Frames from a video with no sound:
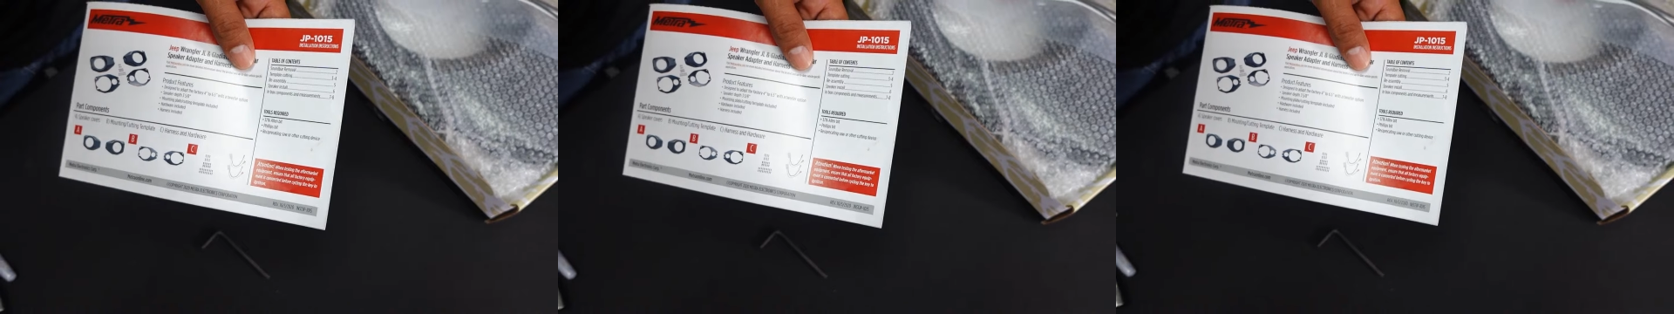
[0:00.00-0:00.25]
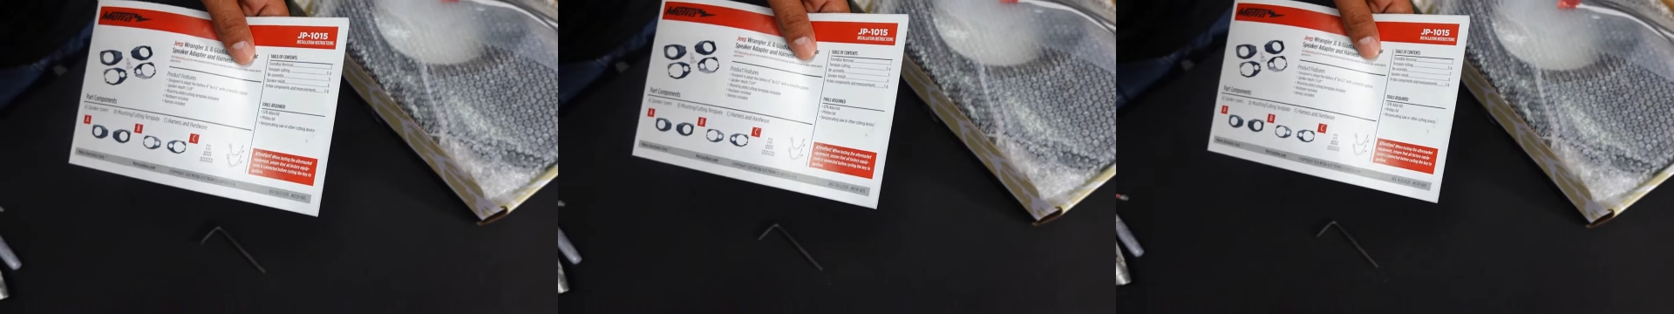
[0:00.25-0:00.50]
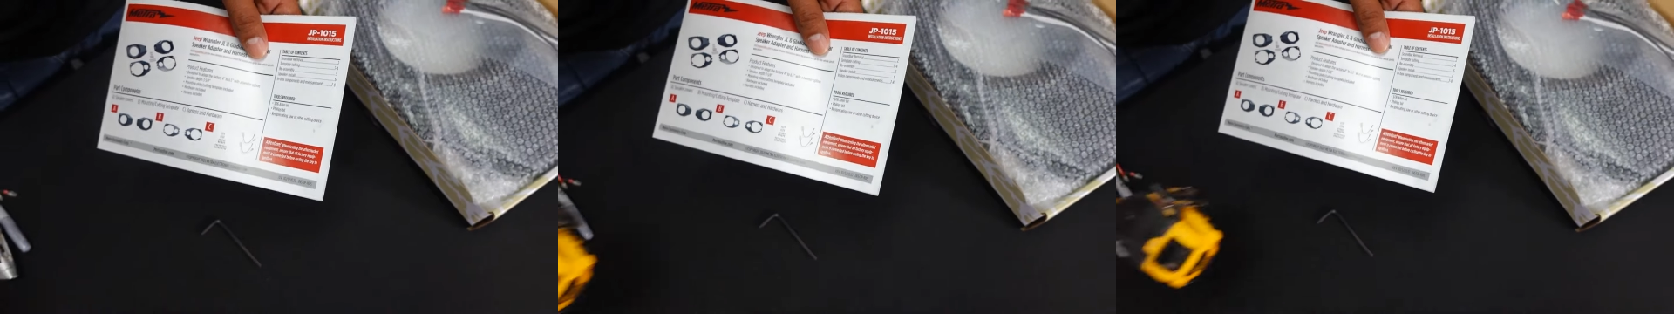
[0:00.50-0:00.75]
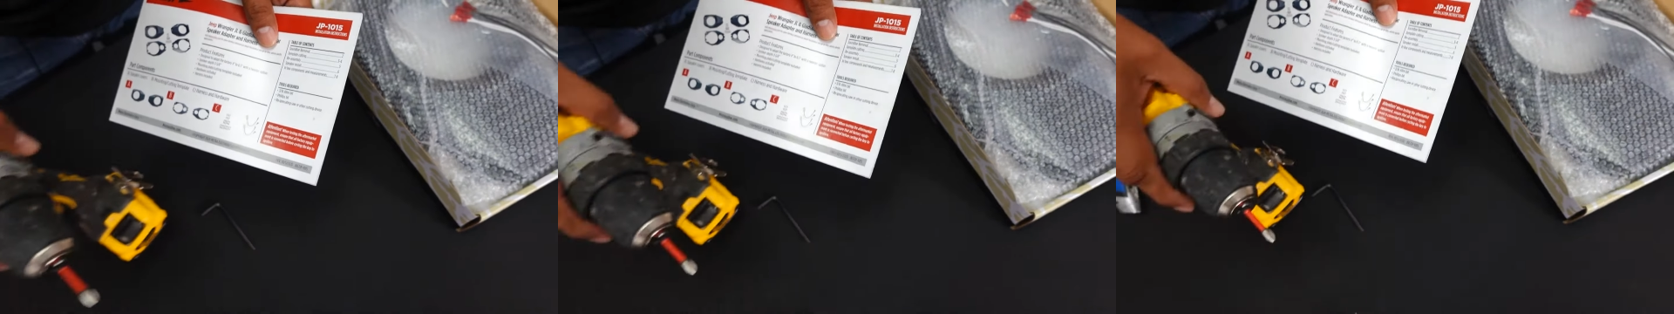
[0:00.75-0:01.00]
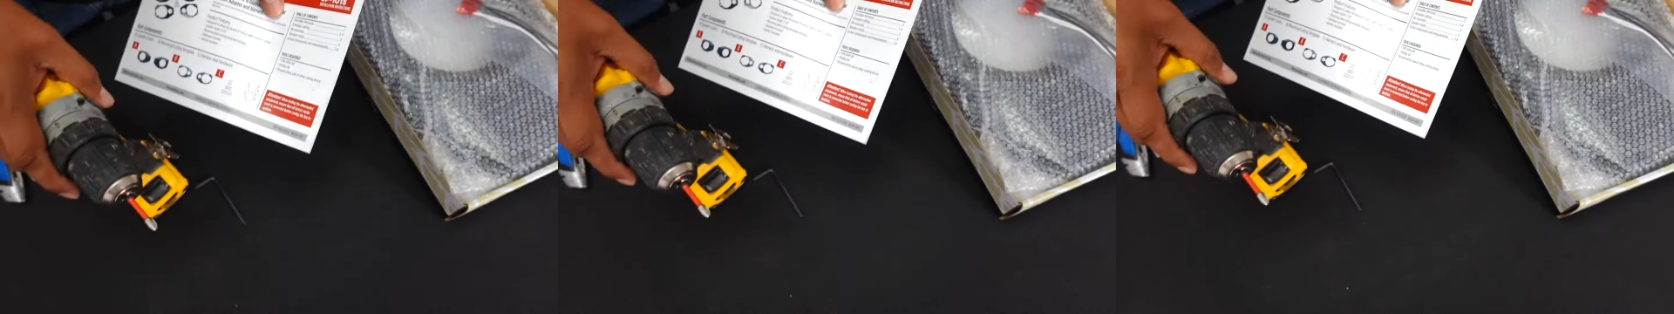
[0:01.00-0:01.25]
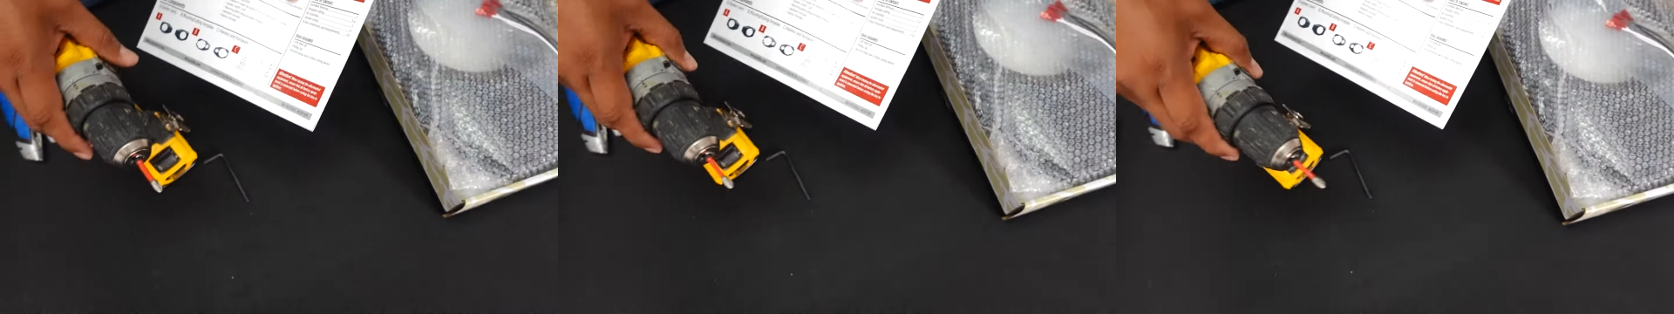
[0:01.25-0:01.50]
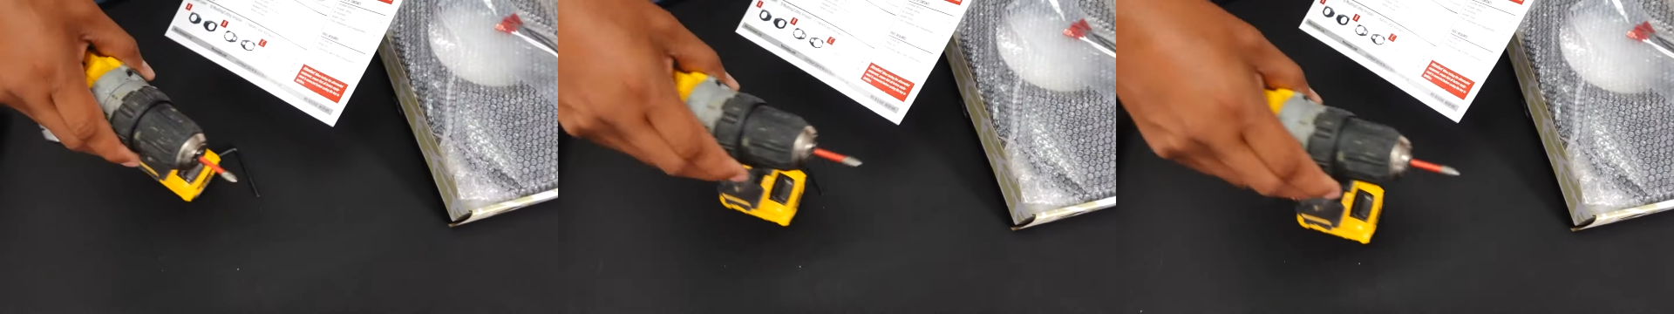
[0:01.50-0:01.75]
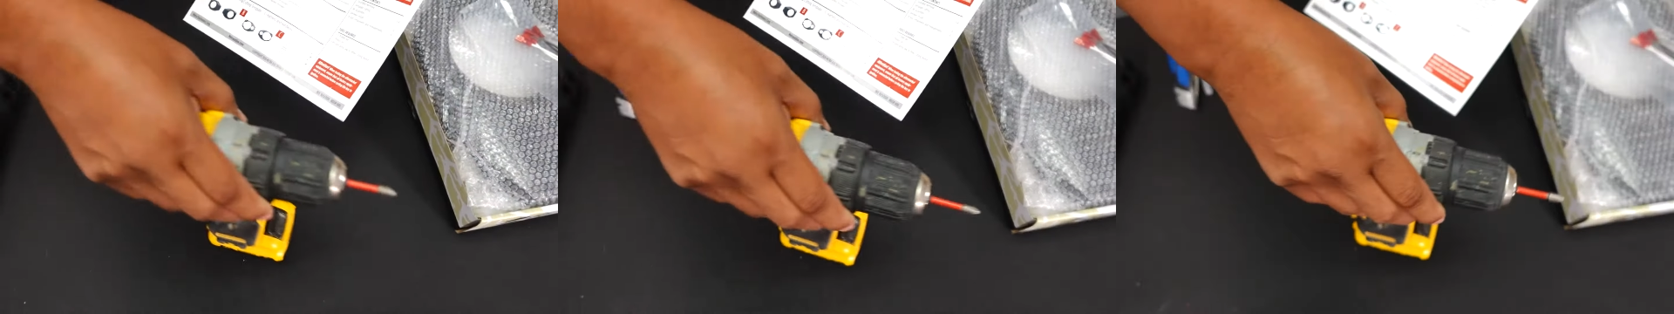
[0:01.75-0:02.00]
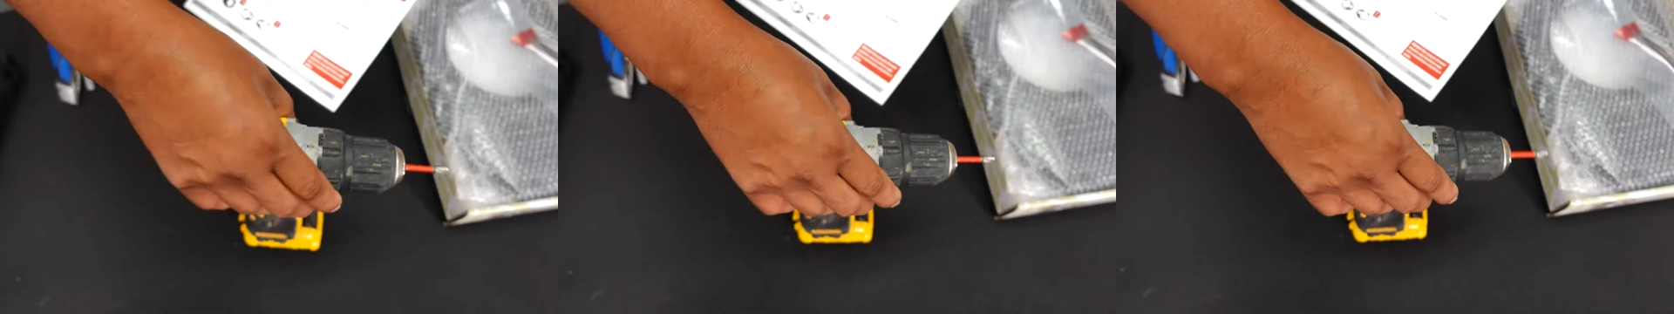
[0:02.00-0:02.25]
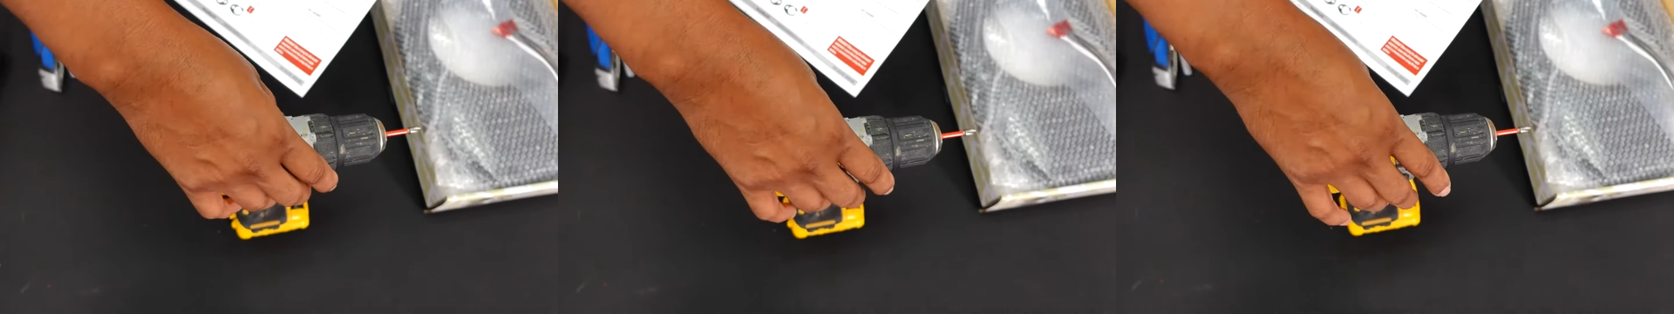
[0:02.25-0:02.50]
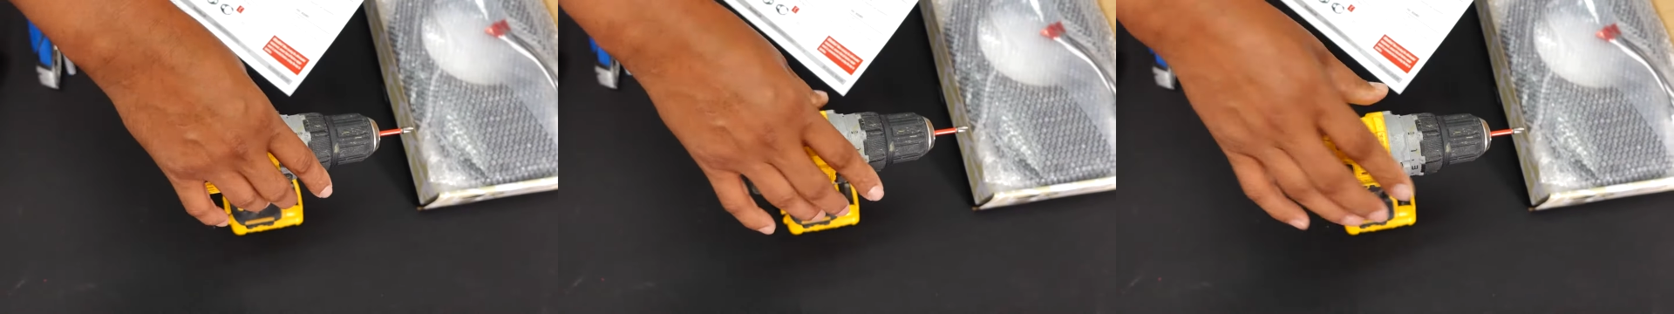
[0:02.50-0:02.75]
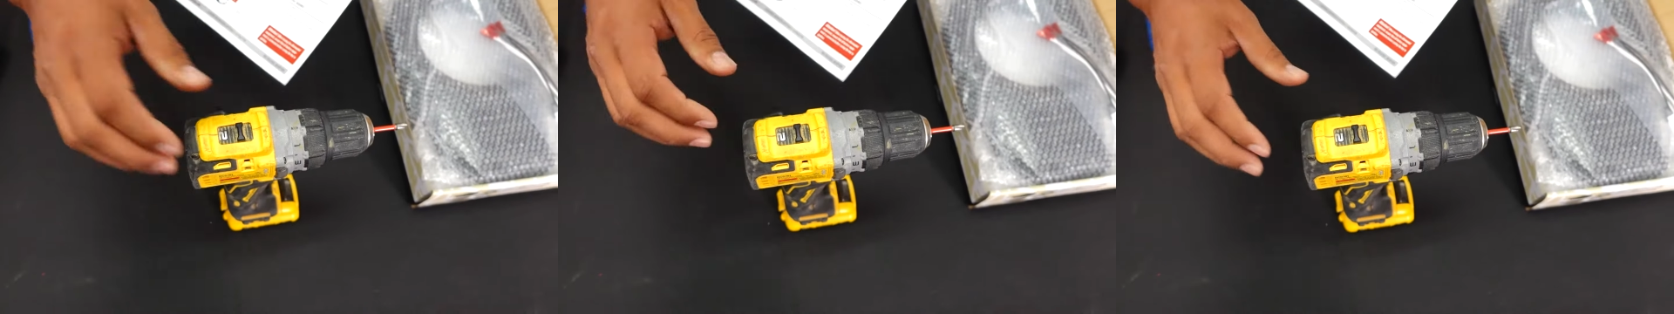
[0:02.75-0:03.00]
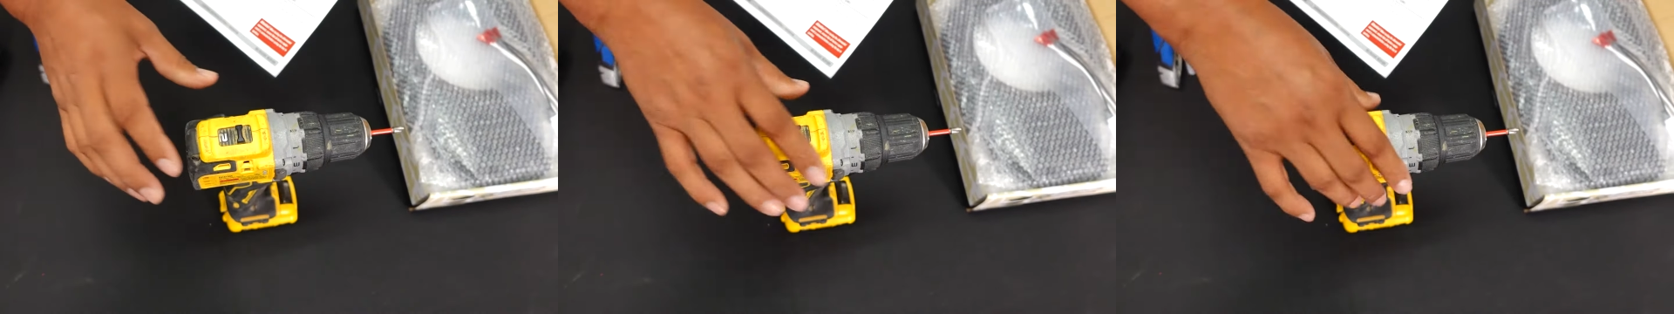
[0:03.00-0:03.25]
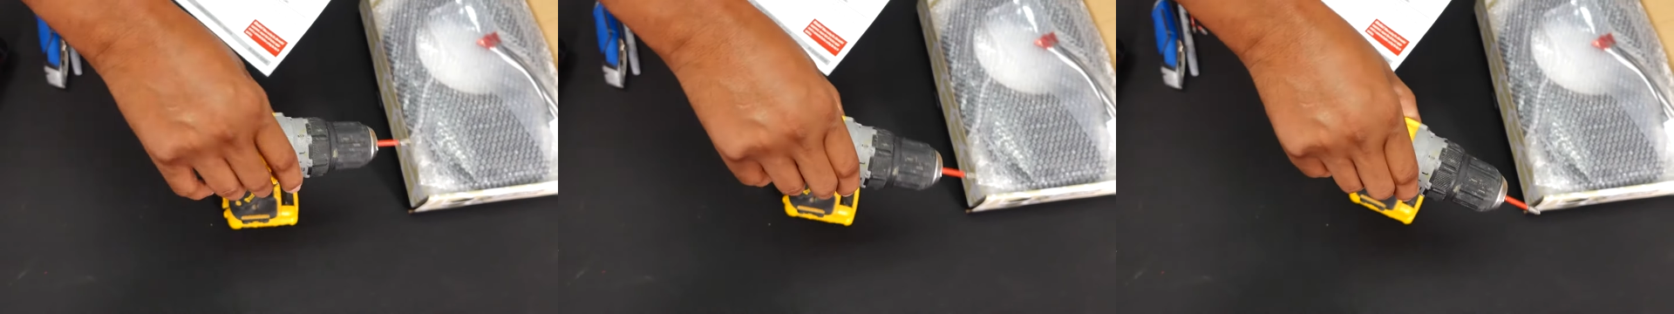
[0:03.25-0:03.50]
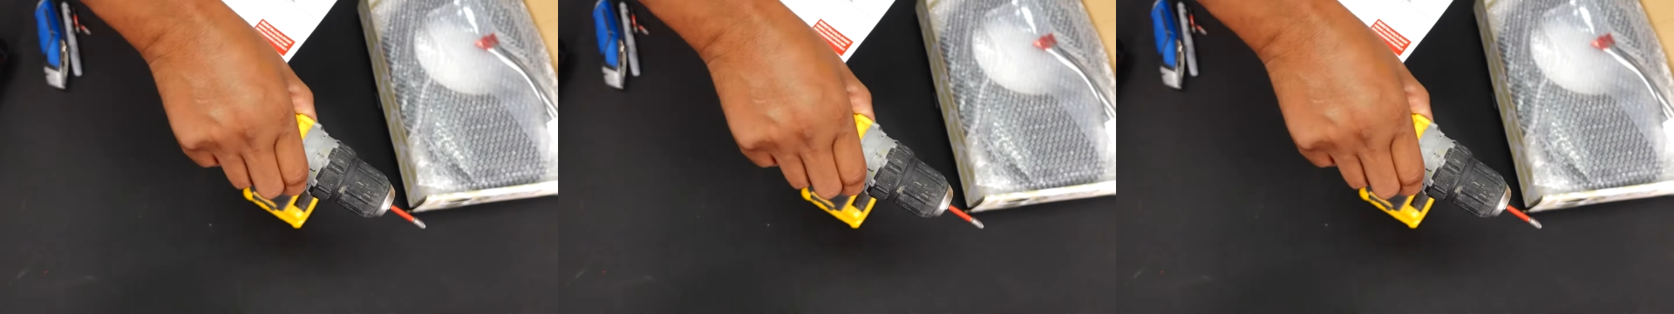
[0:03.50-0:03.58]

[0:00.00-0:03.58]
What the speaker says: Nobody's mouth can be seen.